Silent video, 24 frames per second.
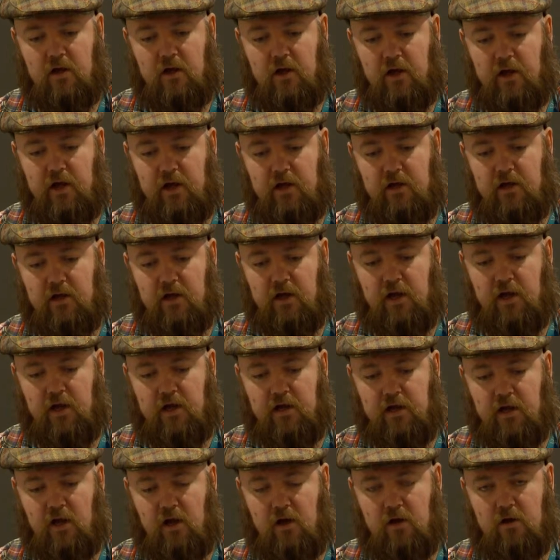
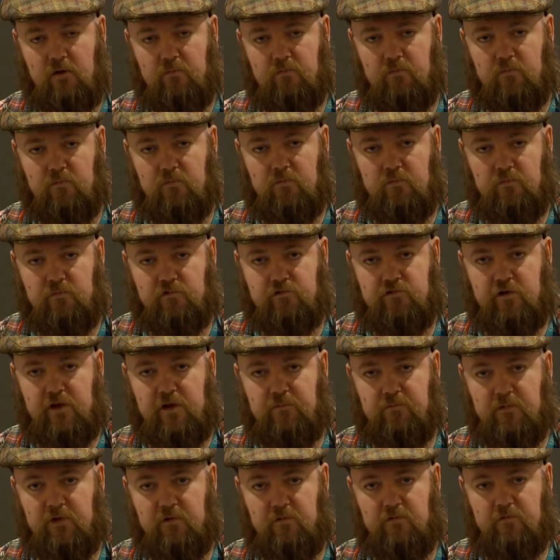in home
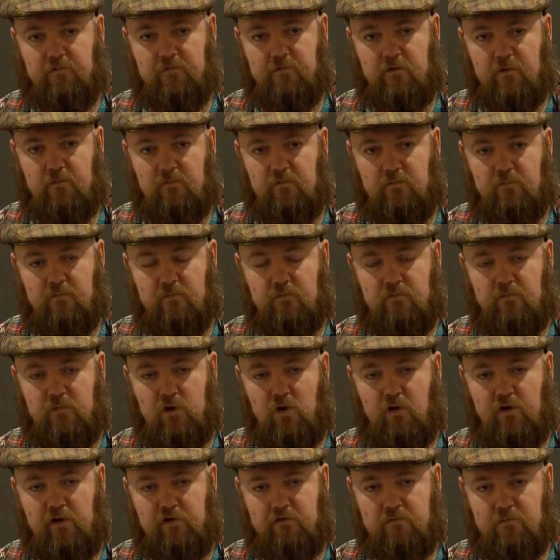treatment from
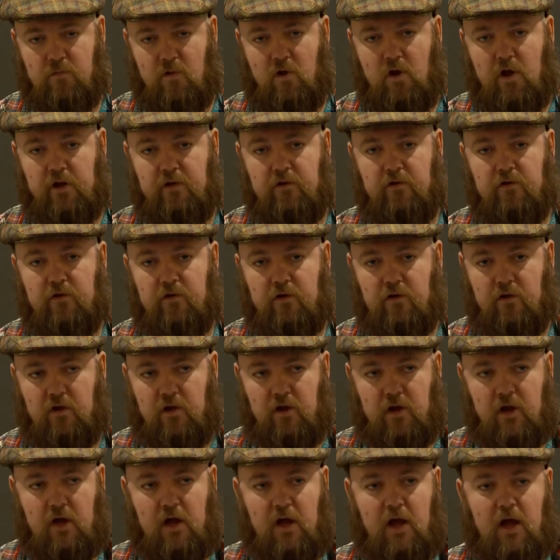Norwich Mind,
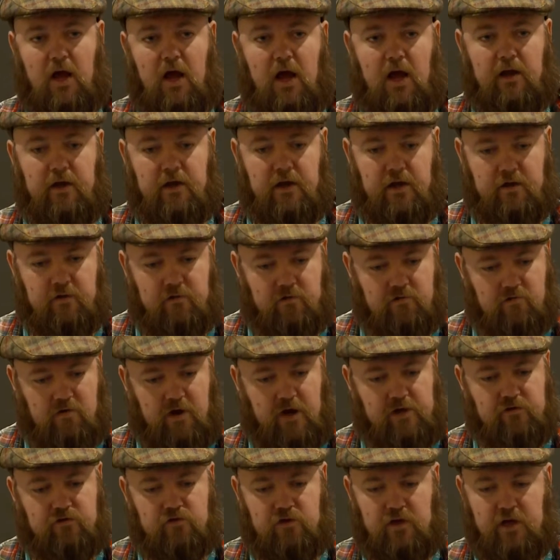and then
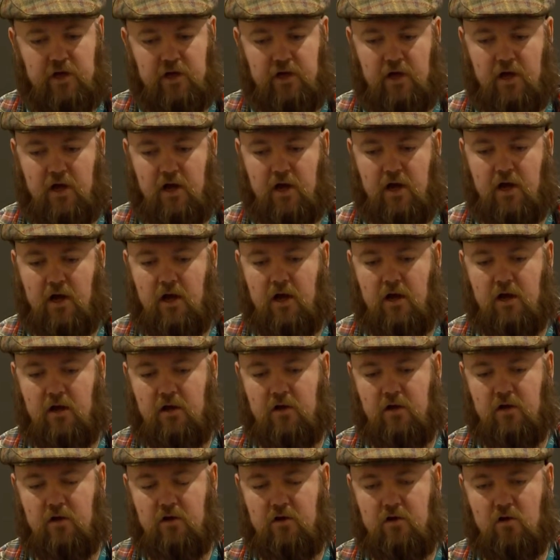gradually
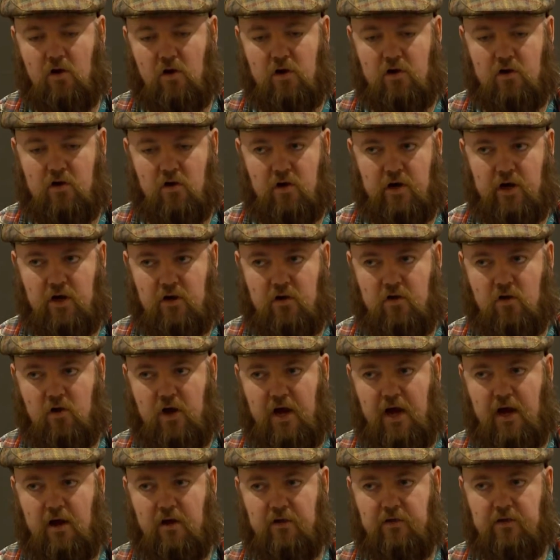got
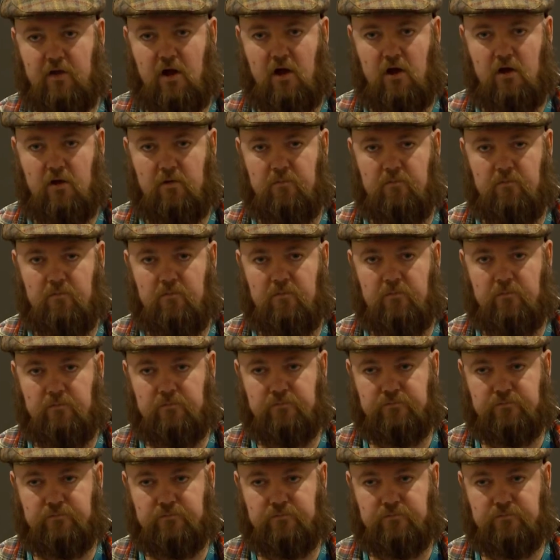out of the home.